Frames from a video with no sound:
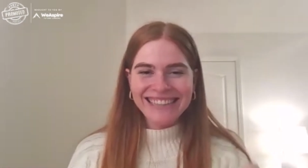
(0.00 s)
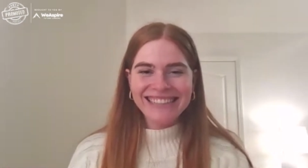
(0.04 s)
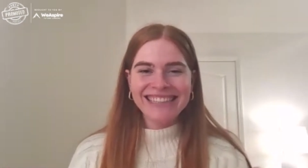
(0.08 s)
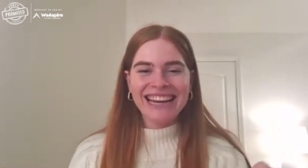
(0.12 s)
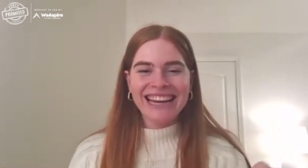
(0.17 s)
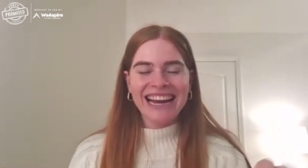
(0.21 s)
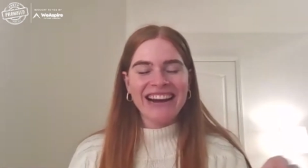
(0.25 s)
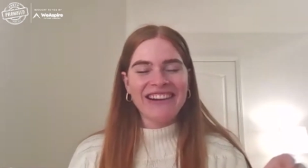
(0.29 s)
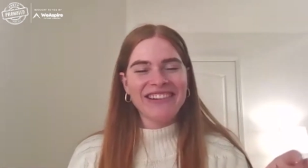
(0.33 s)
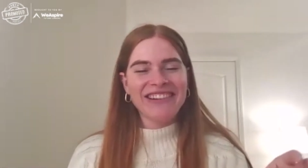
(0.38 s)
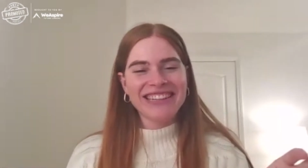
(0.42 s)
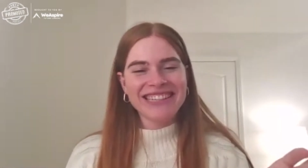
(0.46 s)

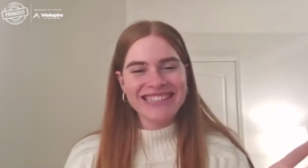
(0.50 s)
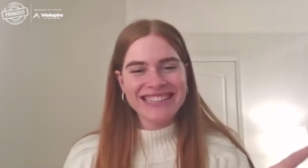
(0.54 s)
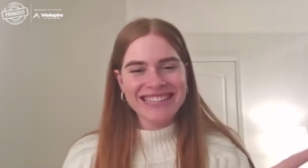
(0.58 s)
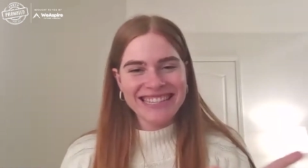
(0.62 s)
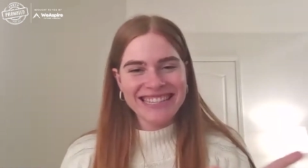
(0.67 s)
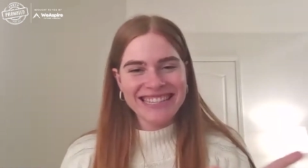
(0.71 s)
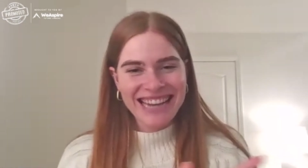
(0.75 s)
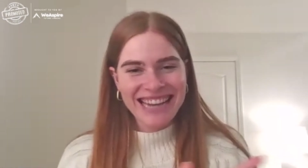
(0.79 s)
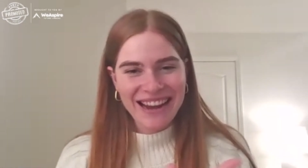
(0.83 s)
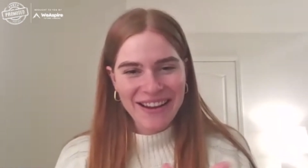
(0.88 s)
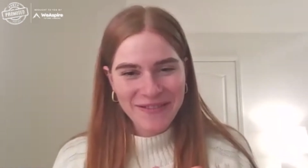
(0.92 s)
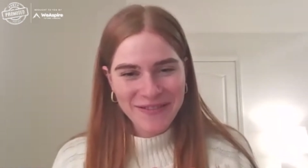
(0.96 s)
now i just
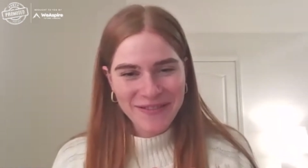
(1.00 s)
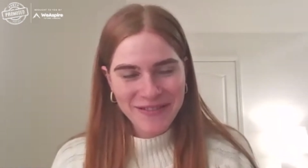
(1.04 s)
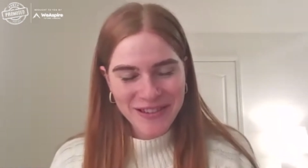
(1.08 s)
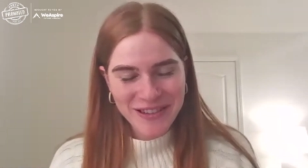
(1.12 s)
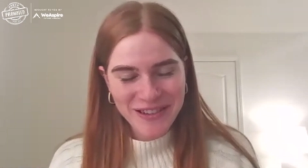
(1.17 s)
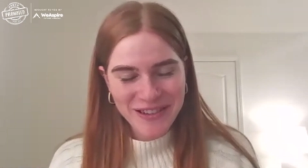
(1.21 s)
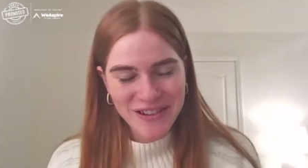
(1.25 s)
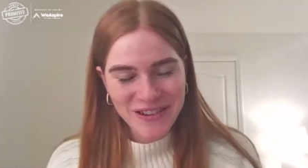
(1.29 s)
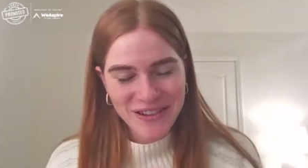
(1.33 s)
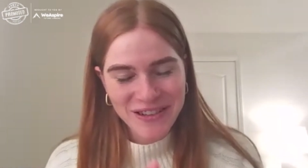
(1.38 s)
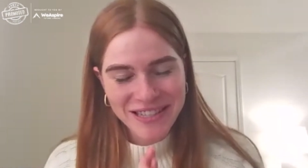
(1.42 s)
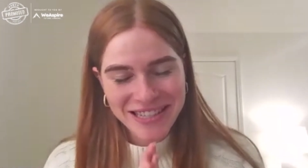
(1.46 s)
have
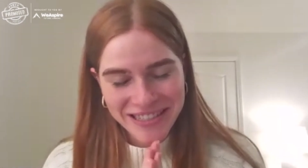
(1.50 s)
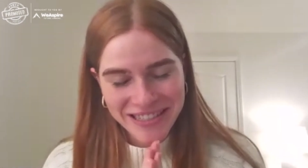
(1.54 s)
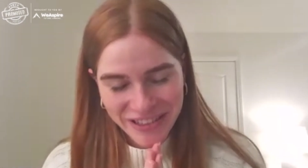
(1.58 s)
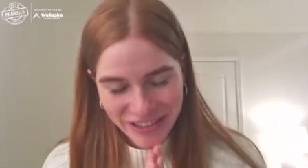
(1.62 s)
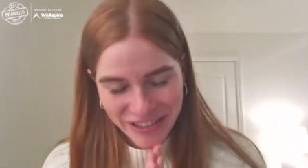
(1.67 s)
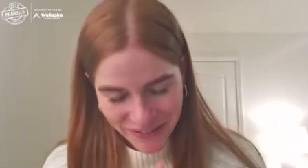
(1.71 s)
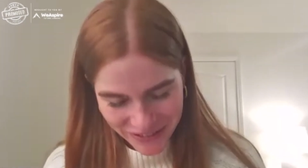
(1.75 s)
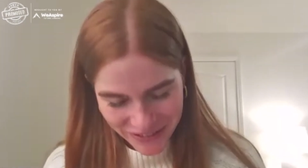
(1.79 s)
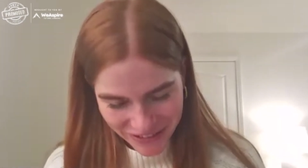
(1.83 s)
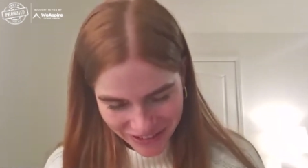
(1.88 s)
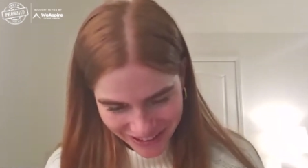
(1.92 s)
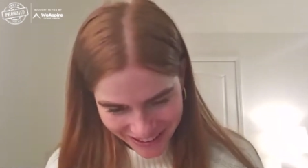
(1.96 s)
to
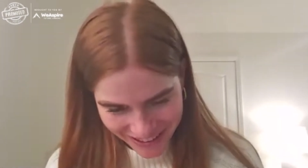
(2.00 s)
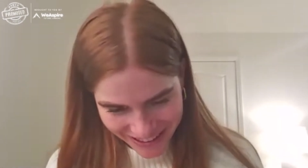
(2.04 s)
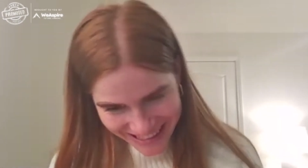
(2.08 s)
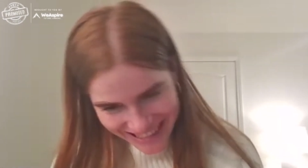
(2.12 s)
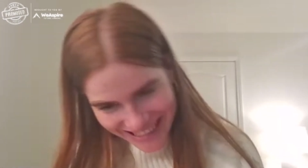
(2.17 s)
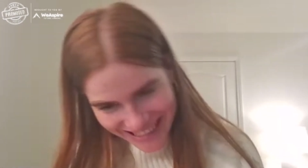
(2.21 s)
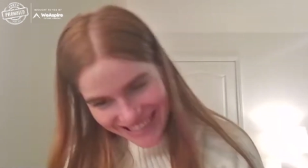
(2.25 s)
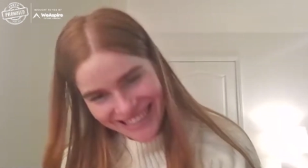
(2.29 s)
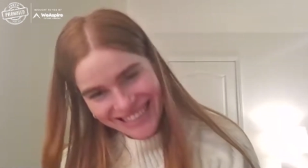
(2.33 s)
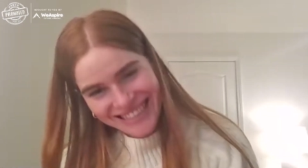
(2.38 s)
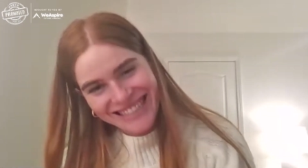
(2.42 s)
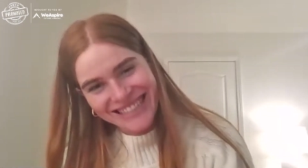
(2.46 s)
deliver it
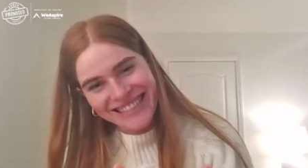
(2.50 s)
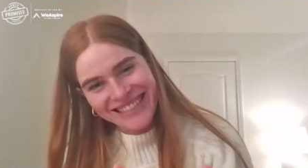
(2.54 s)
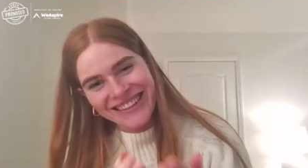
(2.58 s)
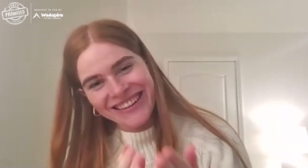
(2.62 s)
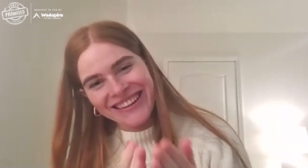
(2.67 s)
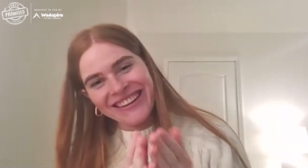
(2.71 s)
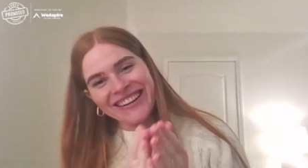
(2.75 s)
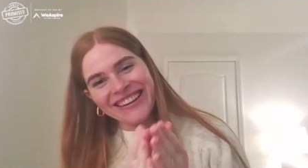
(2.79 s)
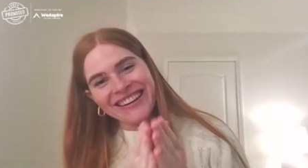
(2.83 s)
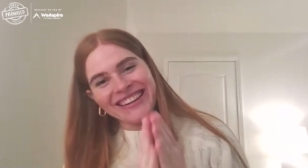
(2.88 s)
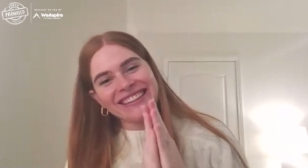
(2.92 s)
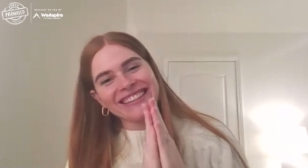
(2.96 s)
so
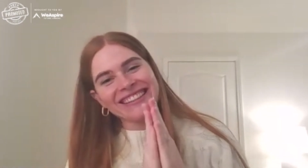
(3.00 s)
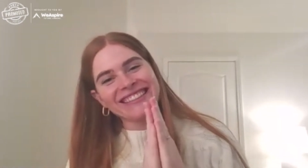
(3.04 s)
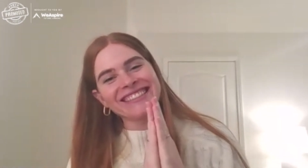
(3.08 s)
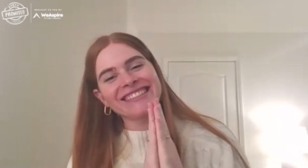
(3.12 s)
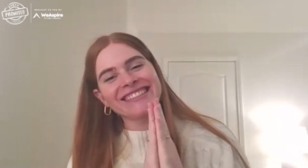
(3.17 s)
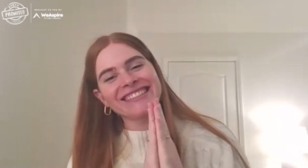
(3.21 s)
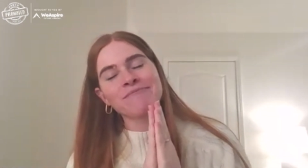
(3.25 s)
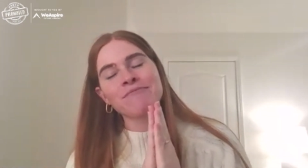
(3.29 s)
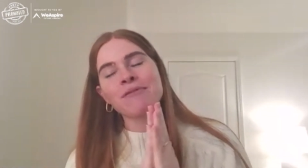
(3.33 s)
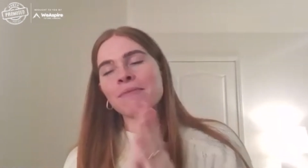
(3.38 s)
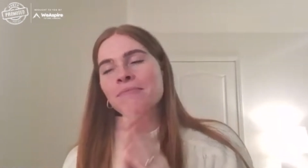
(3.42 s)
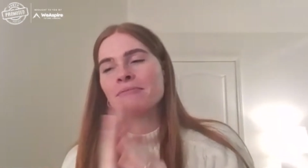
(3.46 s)
yeah.
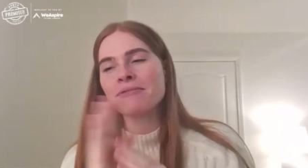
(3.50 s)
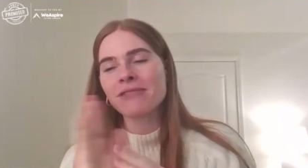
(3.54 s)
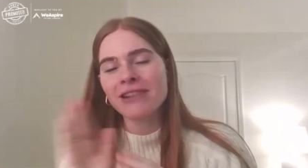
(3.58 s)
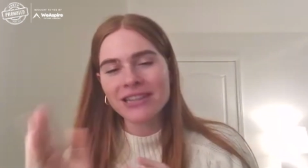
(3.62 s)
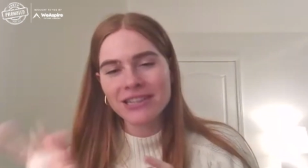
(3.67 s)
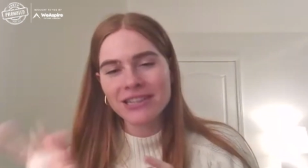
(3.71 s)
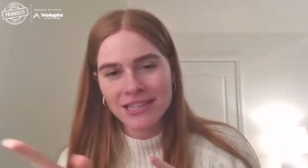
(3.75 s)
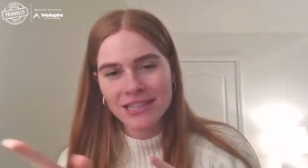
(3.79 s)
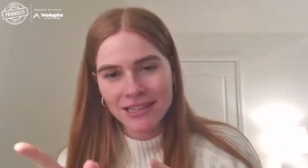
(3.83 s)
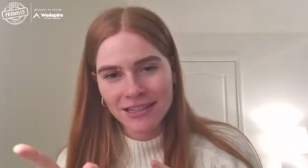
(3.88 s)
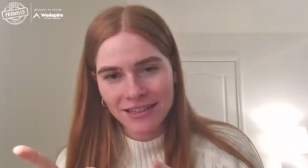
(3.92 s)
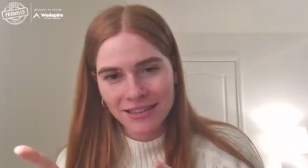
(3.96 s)

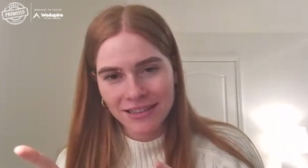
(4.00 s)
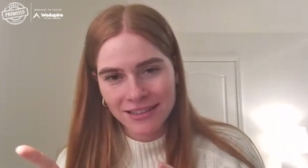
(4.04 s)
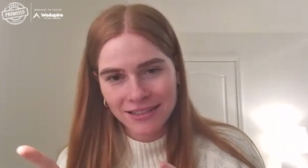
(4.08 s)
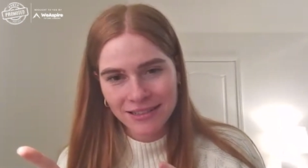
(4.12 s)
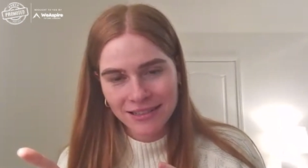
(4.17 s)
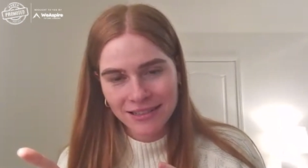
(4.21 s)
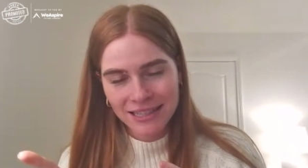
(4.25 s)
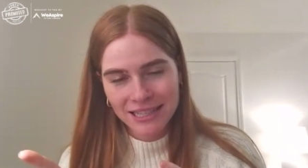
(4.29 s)
preparation yeah.